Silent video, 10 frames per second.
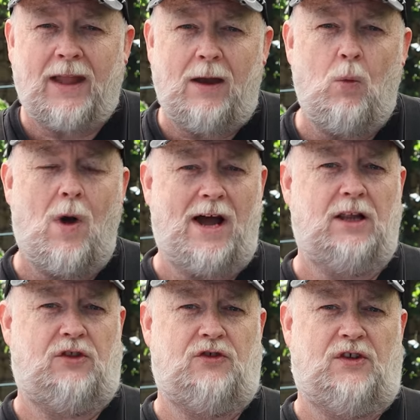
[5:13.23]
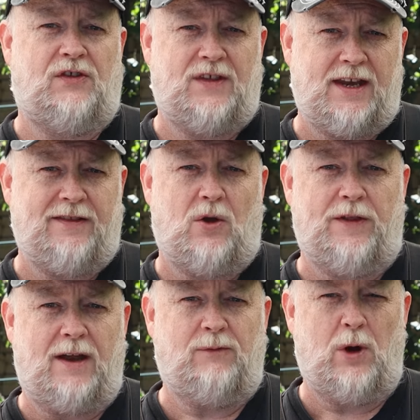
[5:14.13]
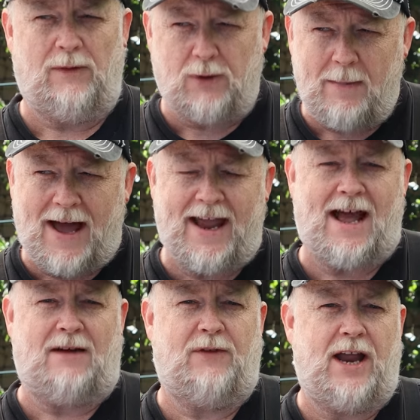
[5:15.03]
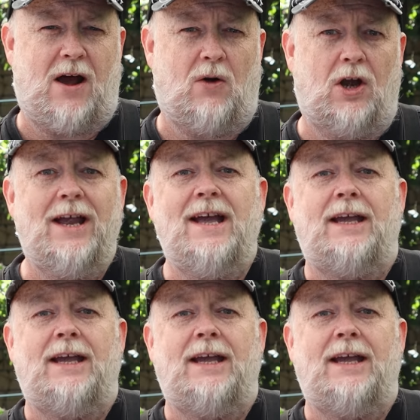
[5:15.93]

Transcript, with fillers: And while it's just sitting there in that foil for about a half an hour,